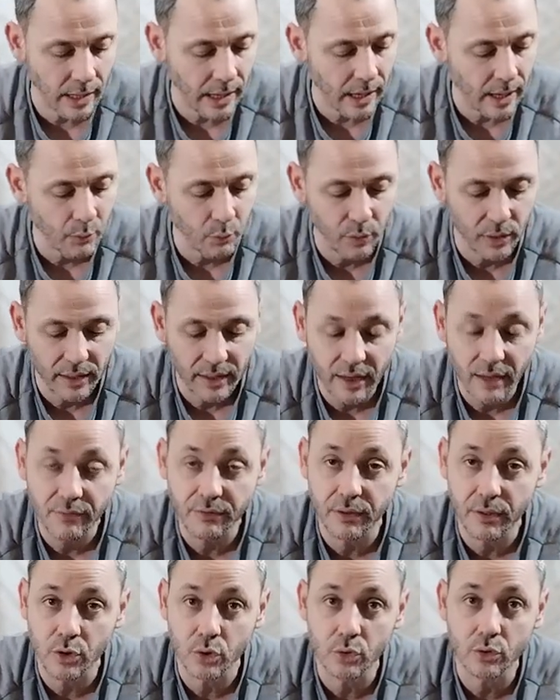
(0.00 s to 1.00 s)
I will
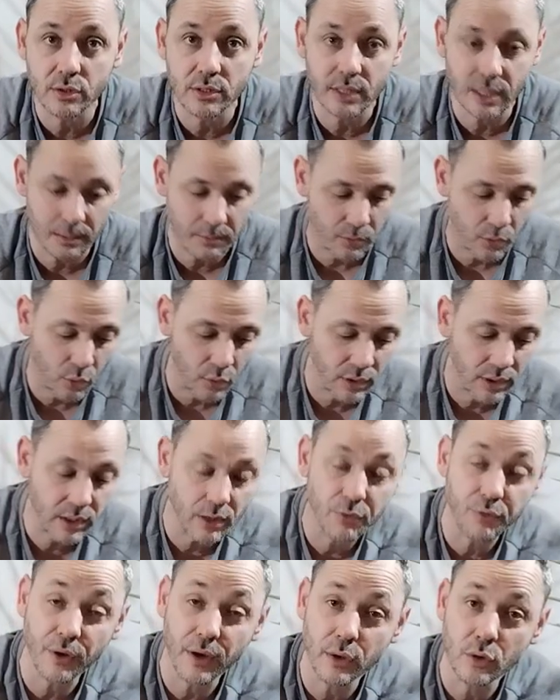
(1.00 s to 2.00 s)
never use them
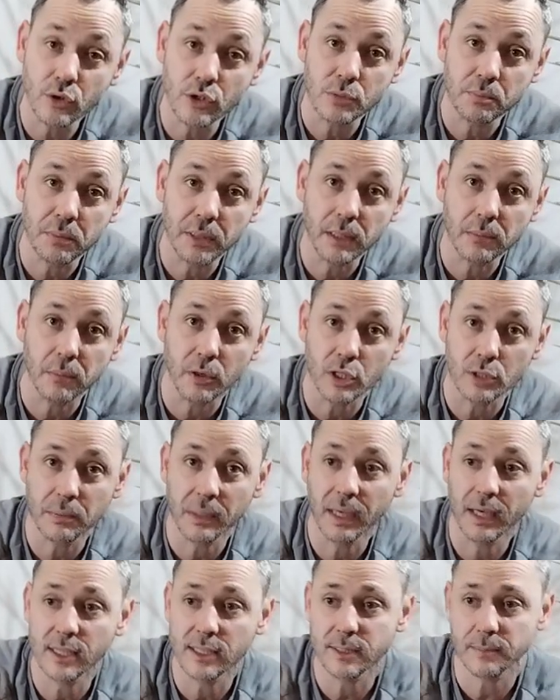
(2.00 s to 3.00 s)
only if I use peat moss,
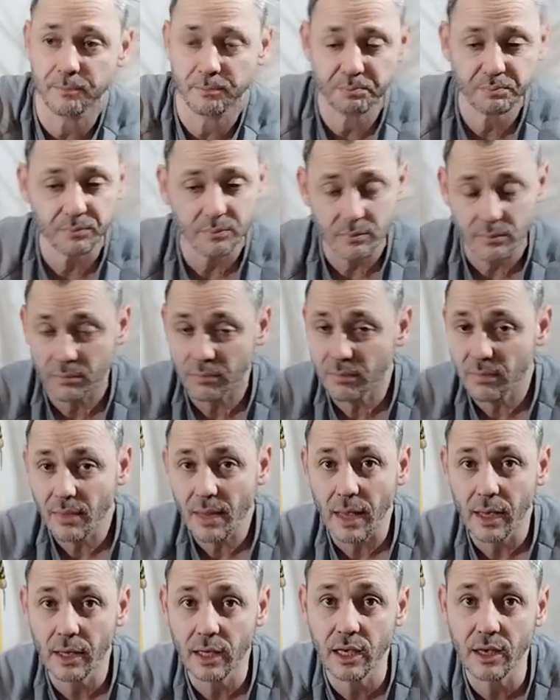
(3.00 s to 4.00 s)
because
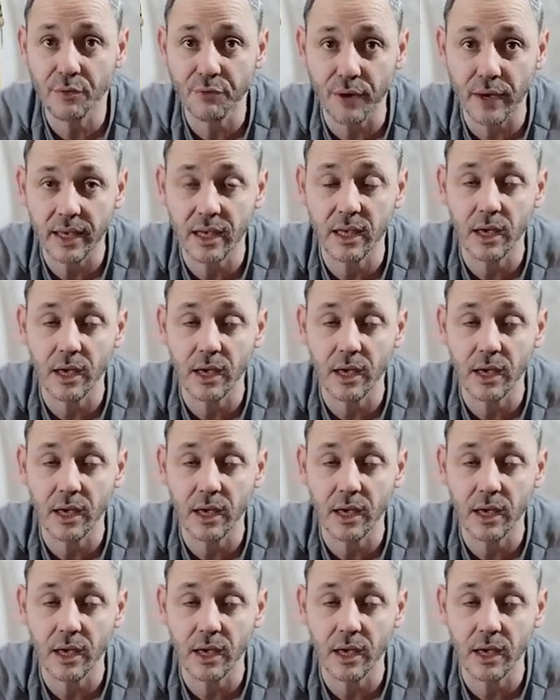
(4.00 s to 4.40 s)
if